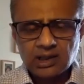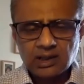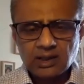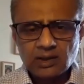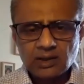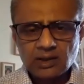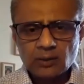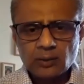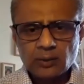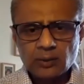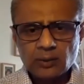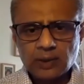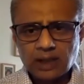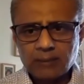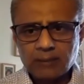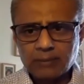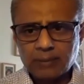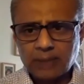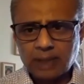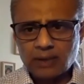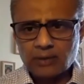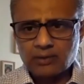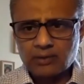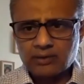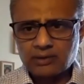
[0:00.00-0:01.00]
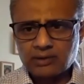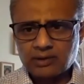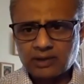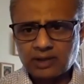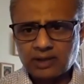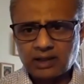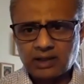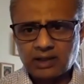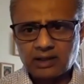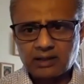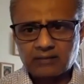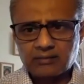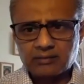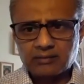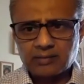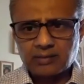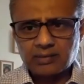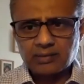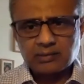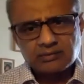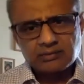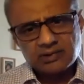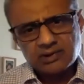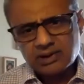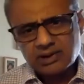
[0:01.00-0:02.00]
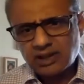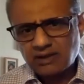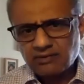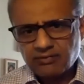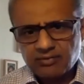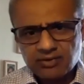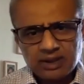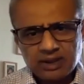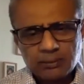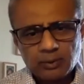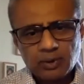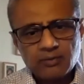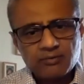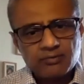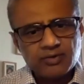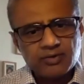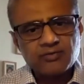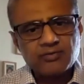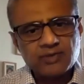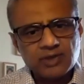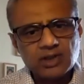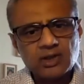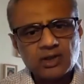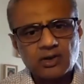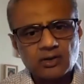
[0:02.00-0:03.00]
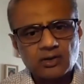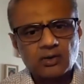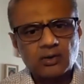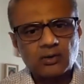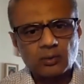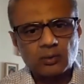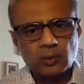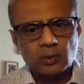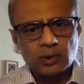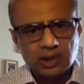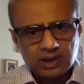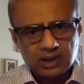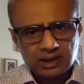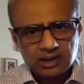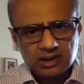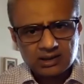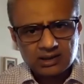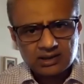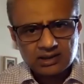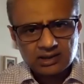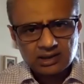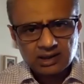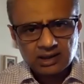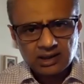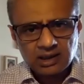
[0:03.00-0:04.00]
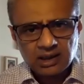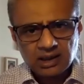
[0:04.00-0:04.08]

there are roughly about 50 crore workers.